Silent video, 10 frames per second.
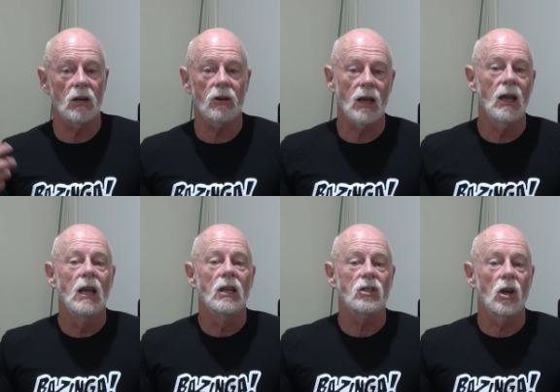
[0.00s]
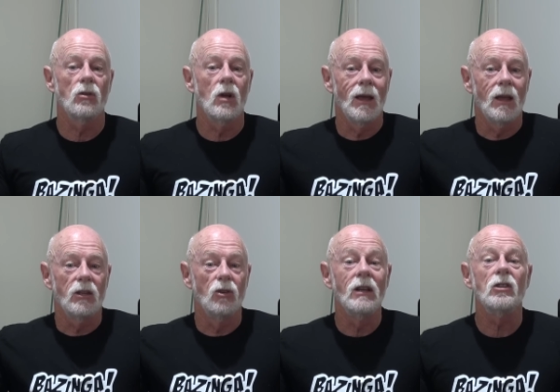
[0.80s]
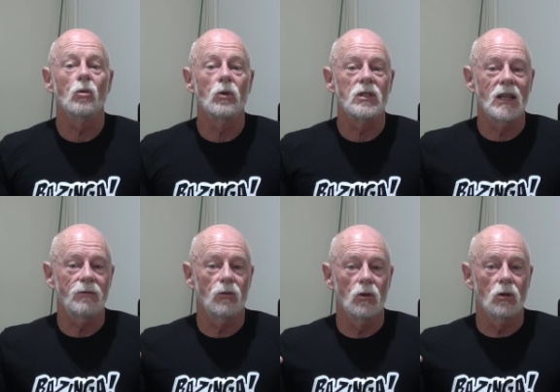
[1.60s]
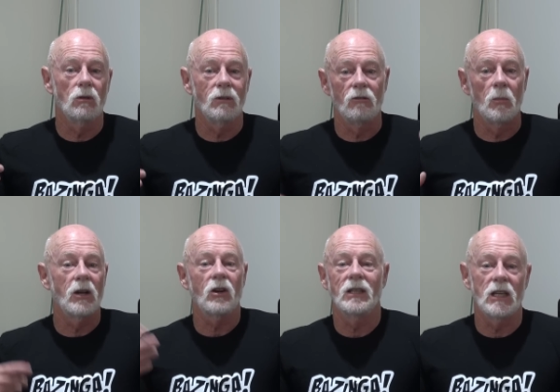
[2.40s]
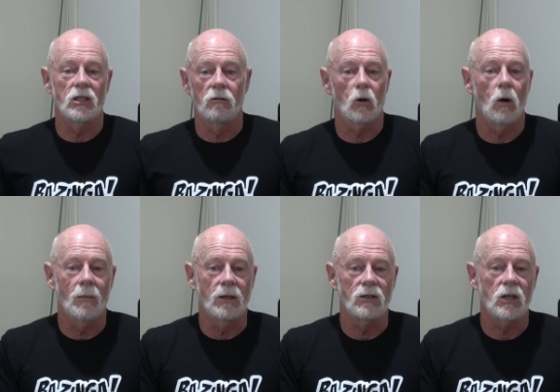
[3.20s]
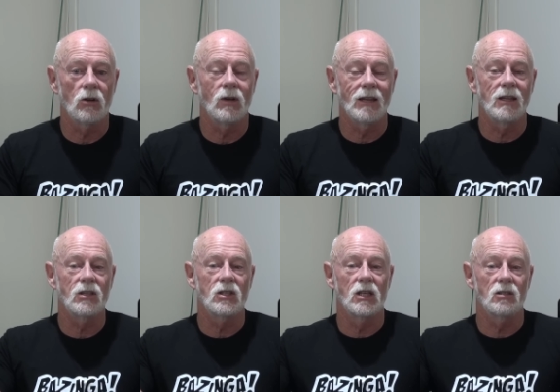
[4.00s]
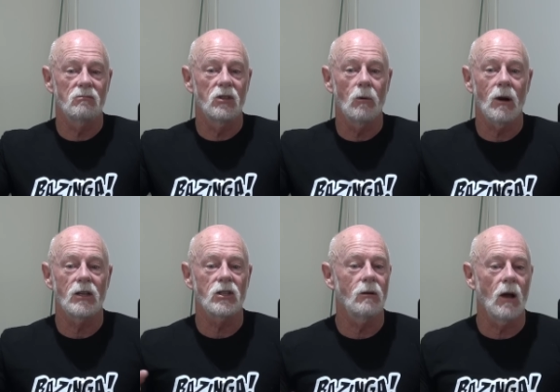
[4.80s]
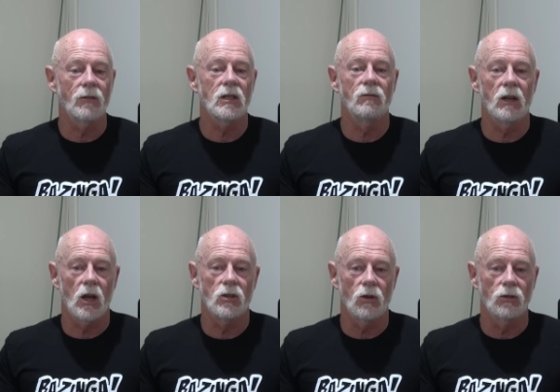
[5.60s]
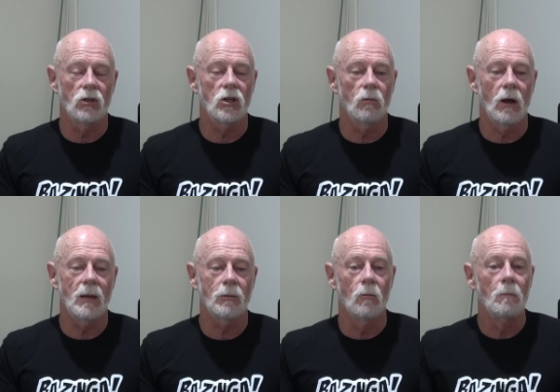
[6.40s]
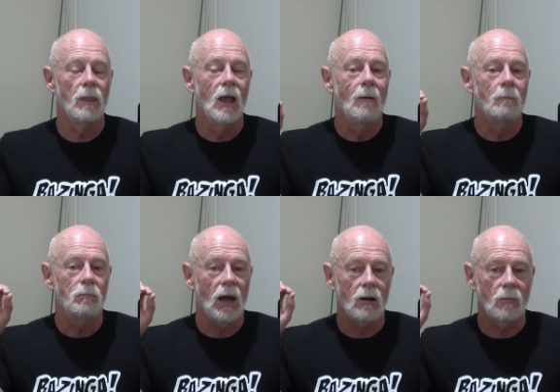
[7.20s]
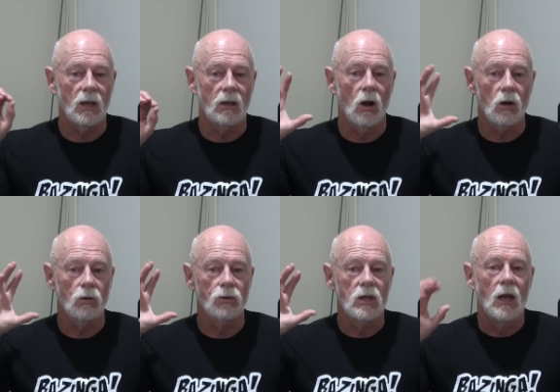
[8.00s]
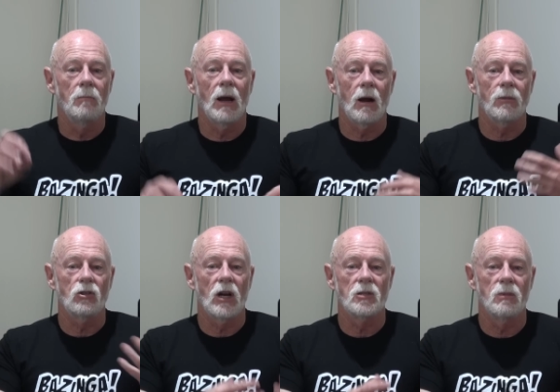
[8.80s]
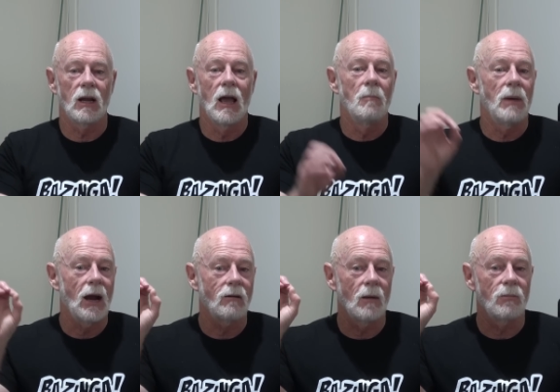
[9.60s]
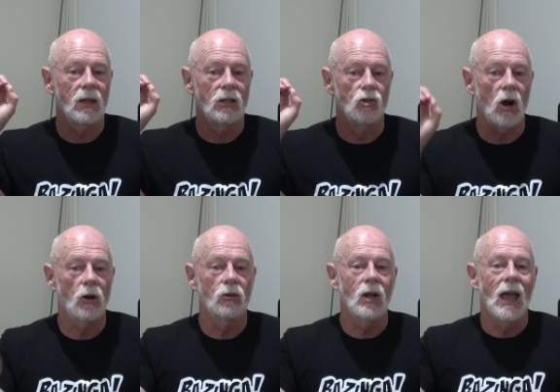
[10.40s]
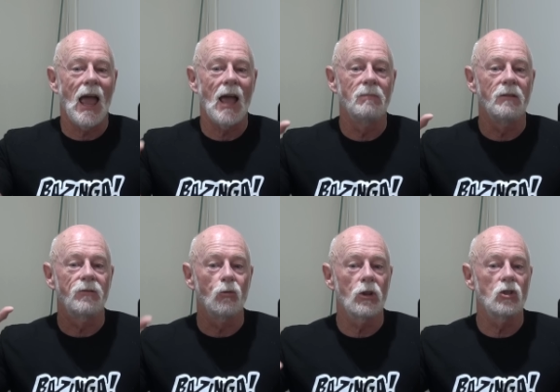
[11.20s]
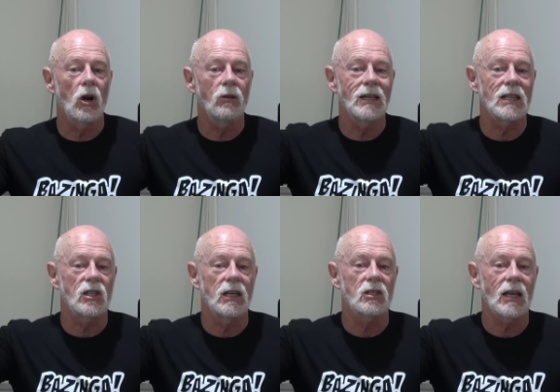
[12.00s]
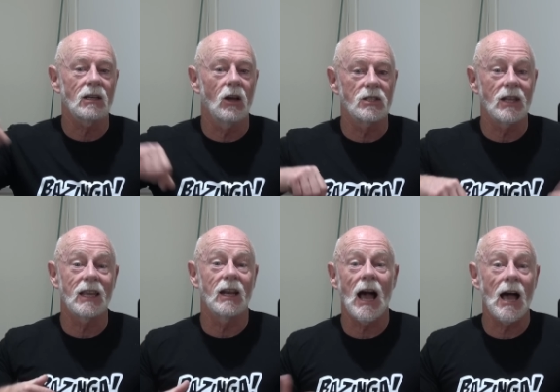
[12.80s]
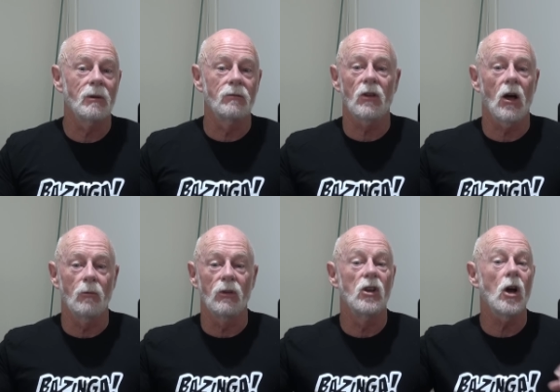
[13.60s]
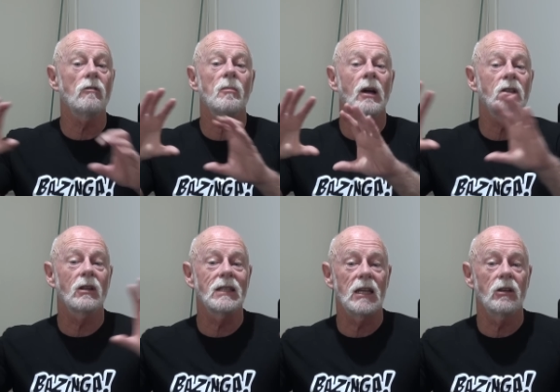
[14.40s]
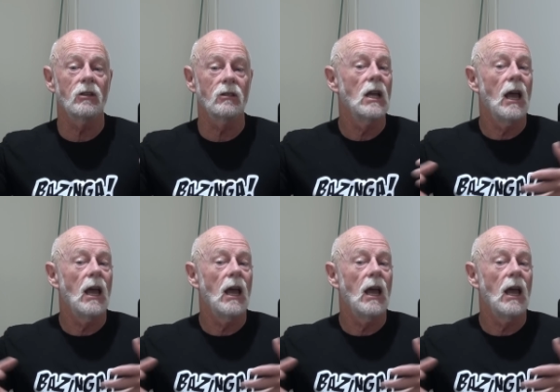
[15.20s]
area, so you're indoors, therefore remote ID isn't a requirement. So it then says, no worries. So I've seen videos on YouTube where people power up their goggles, power up their transmitter, power up their drone, and before the drone gets any satellites, they can arm and fly with no remote ID error